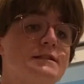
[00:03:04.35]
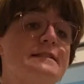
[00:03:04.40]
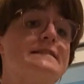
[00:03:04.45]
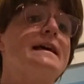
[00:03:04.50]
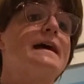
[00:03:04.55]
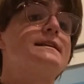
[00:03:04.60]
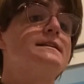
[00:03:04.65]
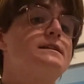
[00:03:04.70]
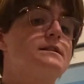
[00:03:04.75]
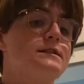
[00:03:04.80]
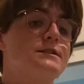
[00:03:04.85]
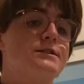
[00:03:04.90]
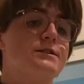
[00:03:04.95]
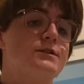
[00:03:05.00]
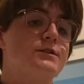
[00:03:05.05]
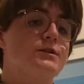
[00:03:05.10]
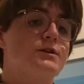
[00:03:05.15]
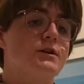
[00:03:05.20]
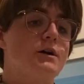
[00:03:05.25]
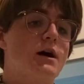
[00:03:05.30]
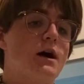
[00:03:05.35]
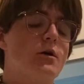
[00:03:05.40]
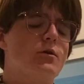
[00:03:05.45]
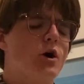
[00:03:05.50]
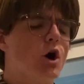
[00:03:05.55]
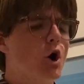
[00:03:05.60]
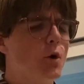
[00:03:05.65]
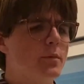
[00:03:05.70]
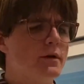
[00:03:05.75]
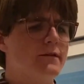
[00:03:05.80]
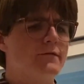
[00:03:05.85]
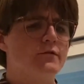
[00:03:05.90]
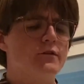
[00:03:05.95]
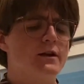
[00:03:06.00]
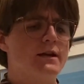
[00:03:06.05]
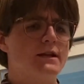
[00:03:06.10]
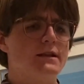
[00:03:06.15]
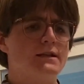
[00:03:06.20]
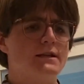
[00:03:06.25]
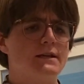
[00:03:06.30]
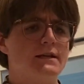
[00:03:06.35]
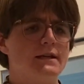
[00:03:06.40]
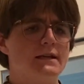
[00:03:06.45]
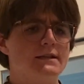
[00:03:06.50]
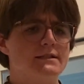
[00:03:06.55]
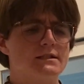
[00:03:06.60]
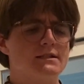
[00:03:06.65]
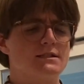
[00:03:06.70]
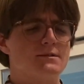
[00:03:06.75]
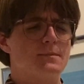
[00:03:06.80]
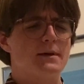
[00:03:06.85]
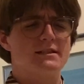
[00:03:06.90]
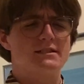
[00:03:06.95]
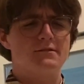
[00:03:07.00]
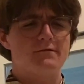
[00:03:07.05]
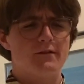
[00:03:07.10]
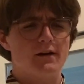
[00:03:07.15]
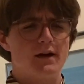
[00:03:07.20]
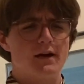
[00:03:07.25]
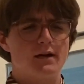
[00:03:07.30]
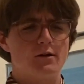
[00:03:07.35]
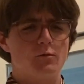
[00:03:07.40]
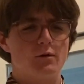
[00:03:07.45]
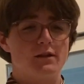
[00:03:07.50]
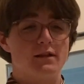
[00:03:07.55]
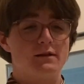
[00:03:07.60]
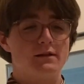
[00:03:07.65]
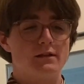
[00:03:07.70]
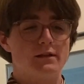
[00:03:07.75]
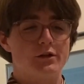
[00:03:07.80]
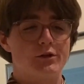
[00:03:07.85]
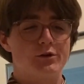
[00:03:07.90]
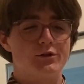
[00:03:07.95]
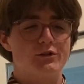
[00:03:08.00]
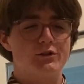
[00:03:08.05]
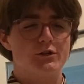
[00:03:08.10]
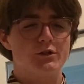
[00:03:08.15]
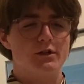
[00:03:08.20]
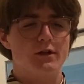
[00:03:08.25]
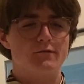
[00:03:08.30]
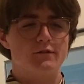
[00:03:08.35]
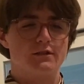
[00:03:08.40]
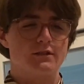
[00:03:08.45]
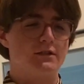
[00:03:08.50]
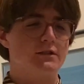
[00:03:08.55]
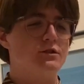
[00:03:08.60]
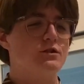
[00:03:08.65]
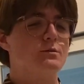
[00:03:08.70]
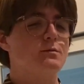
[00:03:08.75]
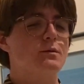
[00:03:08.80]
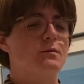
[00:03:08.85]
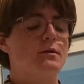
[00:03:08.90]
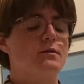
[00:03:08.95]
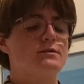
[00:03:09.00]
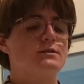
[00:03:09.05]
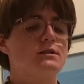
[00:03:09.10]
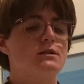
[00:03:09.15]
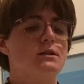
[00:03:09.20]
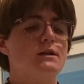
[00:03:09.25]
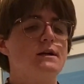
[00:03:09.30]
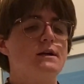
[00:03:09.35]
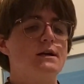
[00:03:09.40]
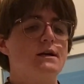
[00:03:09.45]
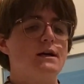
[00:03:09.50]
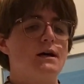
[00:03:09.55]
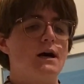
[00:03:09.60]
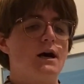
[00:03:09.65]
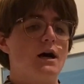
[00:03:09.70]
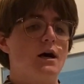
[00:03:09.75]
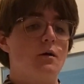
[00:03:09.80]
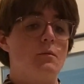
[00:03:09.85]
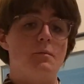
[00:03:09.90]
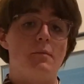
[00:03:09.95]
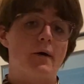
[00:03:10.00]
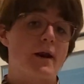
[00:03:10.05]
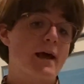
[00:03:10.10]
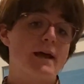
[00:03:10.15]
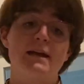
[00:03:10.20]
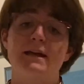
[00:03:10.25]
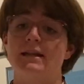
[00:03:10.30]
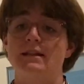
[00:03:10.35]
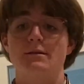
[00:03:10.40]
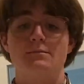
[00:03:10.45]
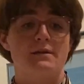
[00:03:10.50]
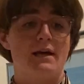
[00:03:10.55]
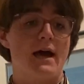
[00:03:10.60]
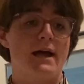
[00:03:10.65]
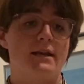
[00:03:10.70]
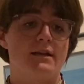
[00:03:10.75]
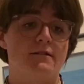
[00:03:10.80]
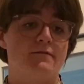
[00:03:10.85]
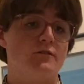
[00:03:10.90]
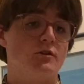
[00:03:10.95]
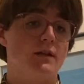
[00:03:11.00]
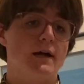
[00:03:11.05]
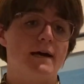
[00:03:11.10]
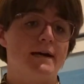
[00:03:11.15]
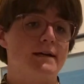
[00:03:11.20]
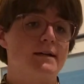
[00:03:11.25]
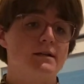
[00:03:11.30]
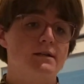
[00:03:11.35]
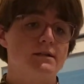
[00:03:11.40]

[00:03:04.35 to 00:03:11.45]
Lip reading: Technically, sir, our hoping for anything isn't specified within the literature of the solution proposal, but I can get them to add it if you like.